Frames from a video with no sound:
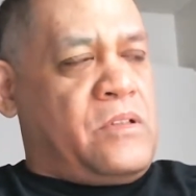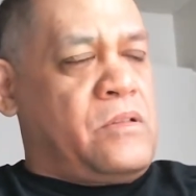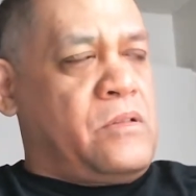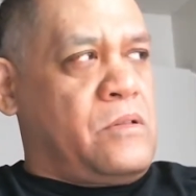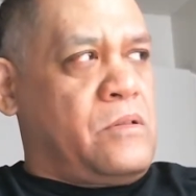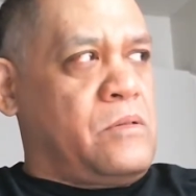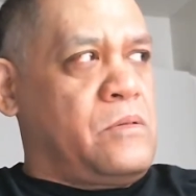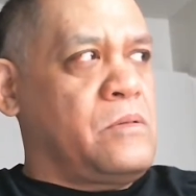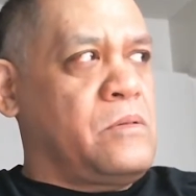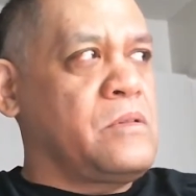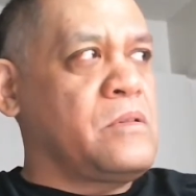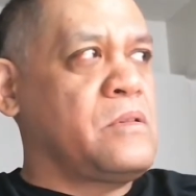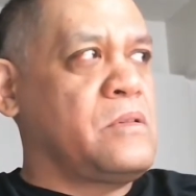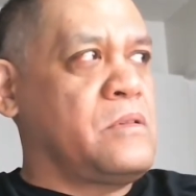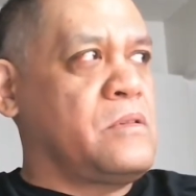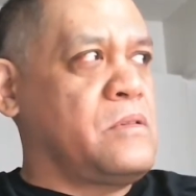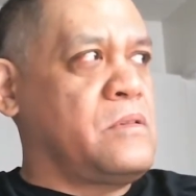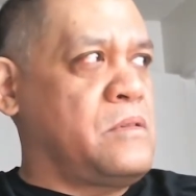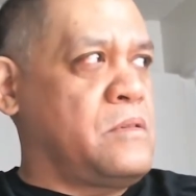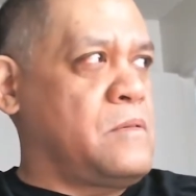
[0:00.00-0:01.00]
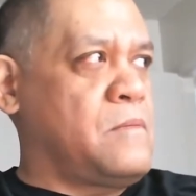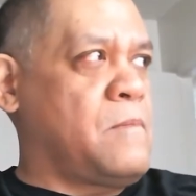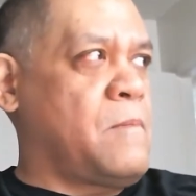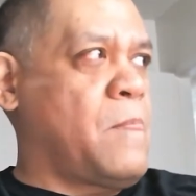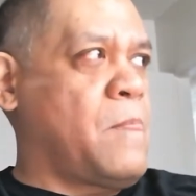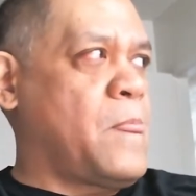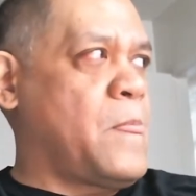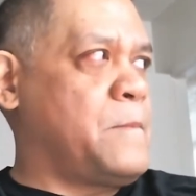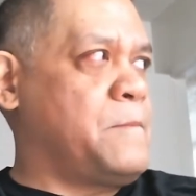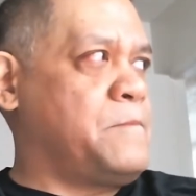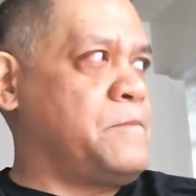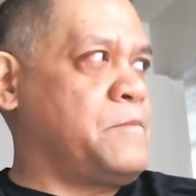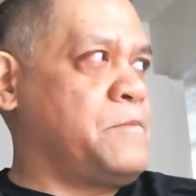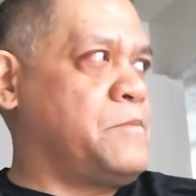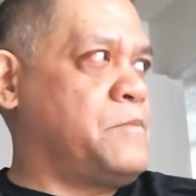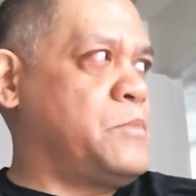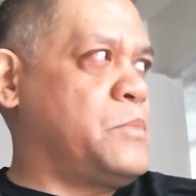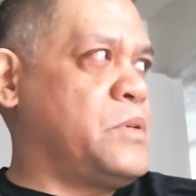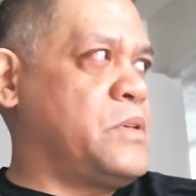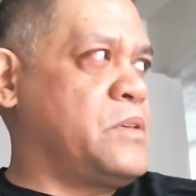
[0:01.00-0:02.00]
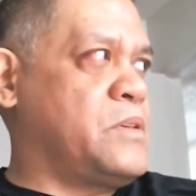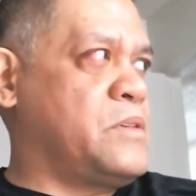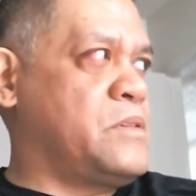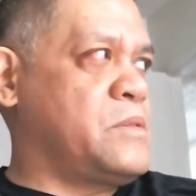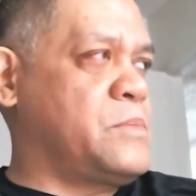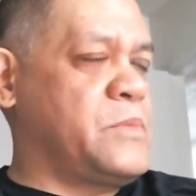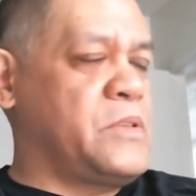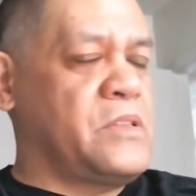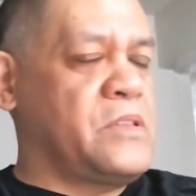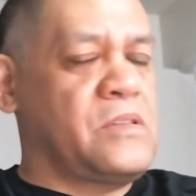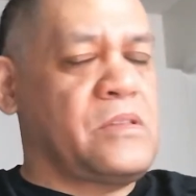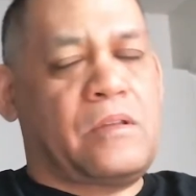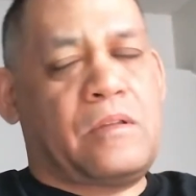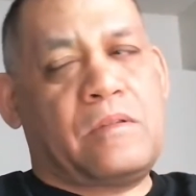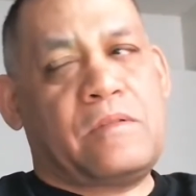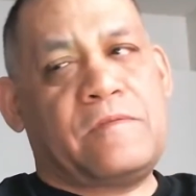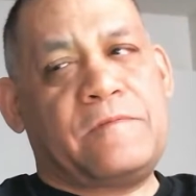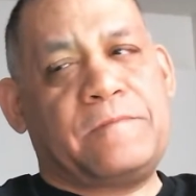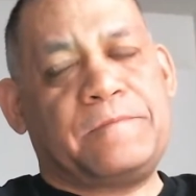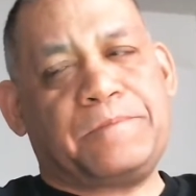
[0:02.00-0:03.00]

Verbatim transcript: to punish myself.